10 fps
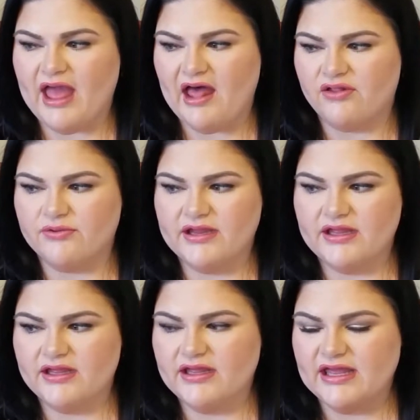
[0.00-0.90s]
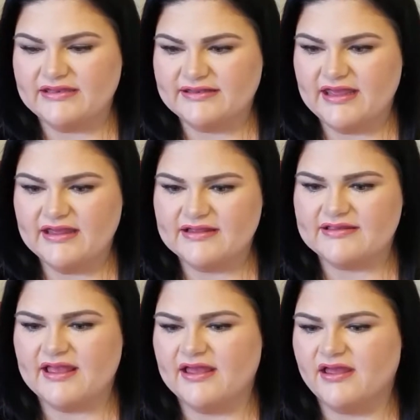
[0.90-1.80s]
calorie intake is
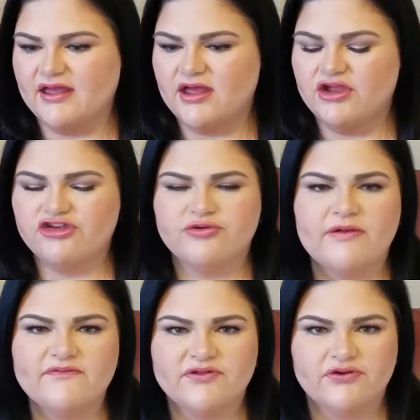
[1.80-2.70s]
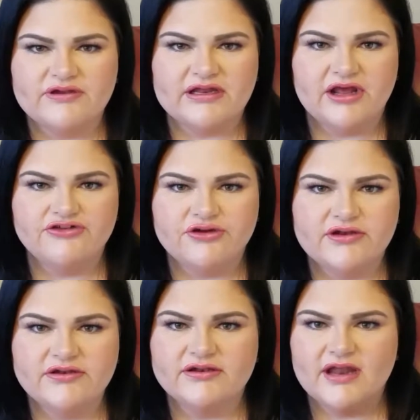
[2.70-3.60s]
like 12 to 1300?